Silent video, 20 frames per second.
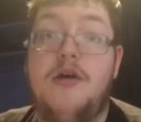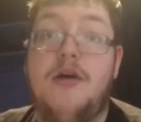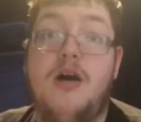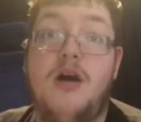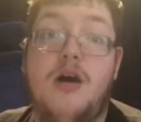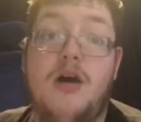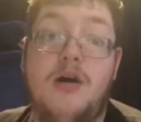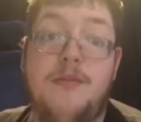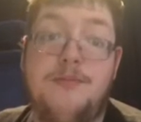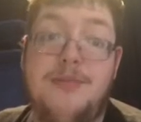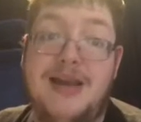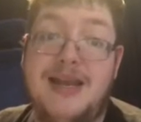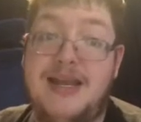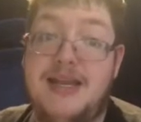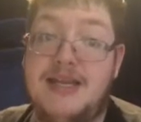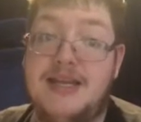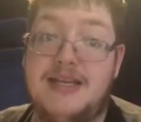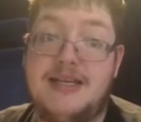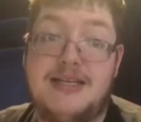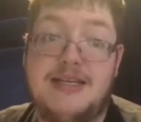Oh,
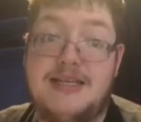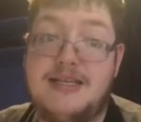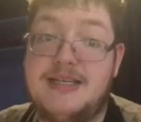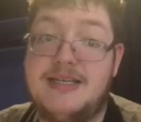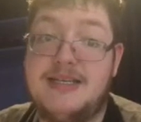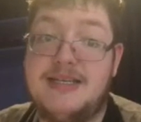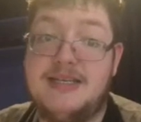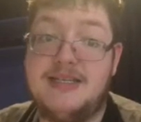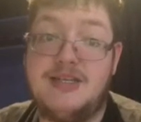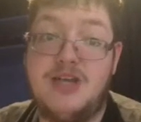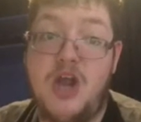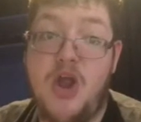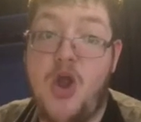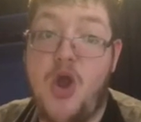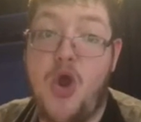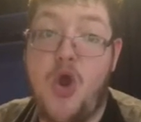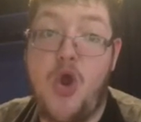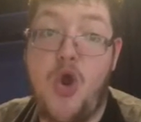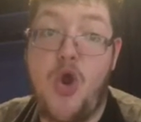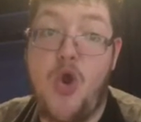please,
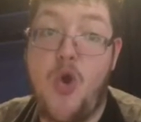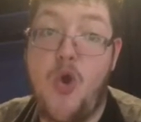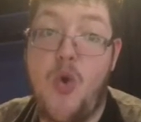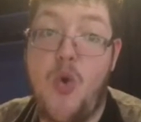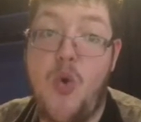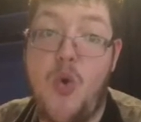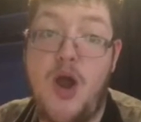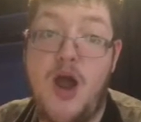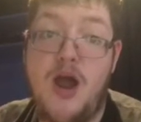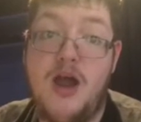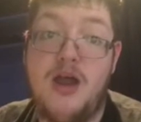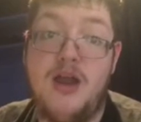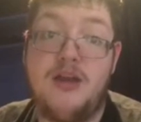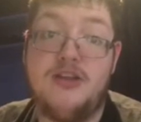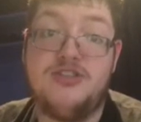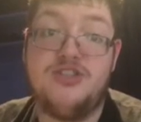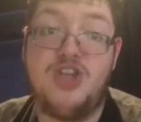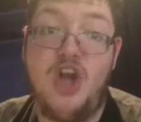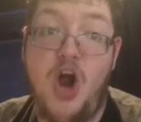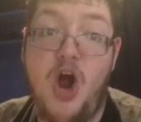no.
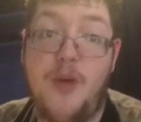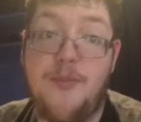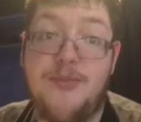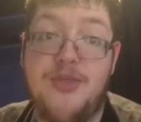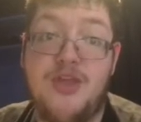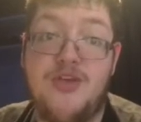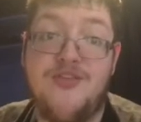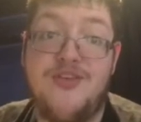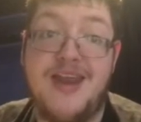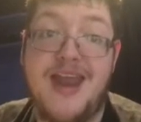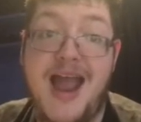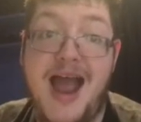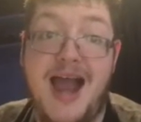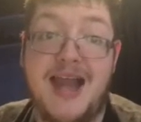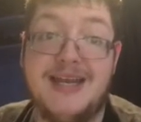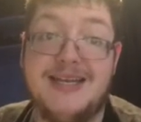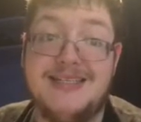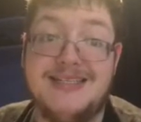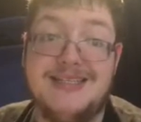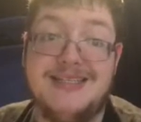Stop the
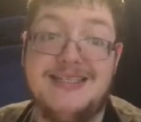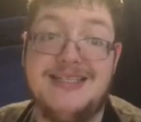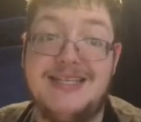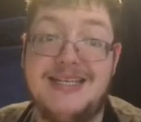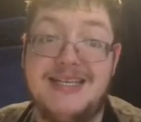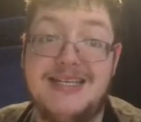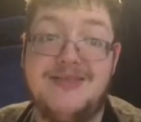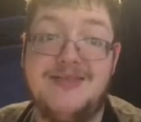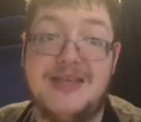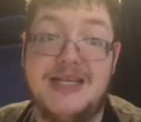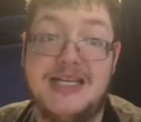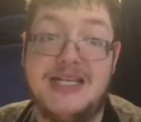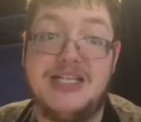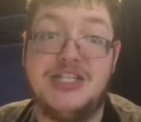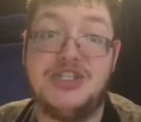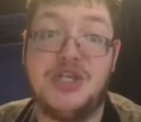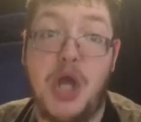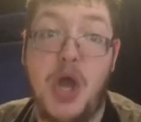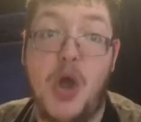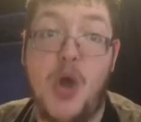reality TV
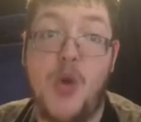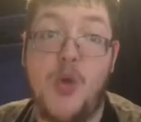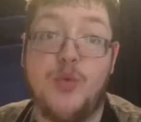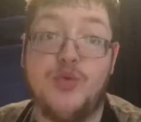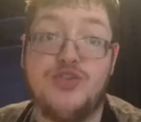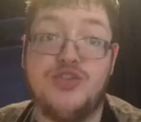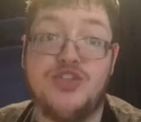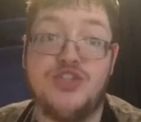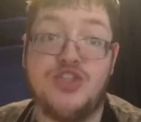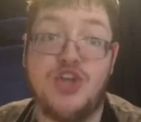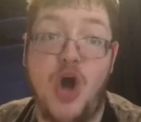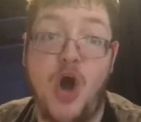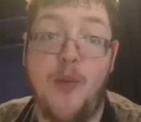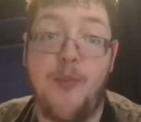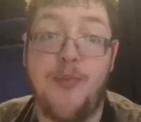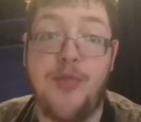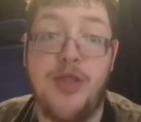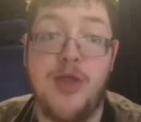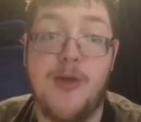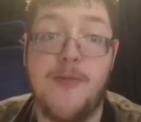show.
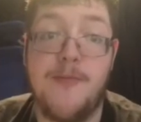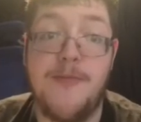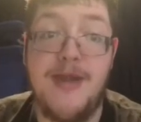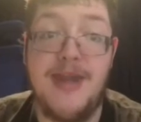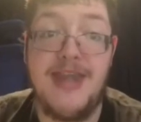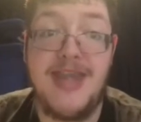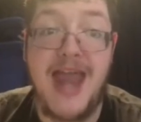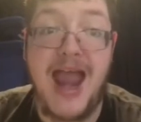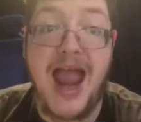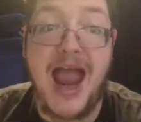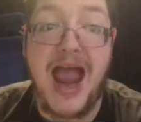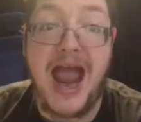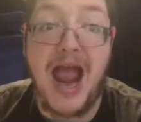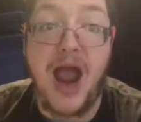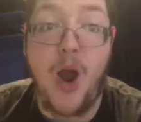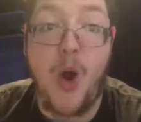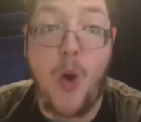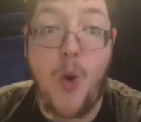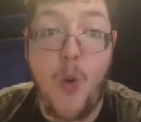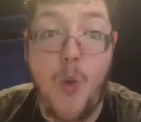Stop them
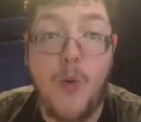now.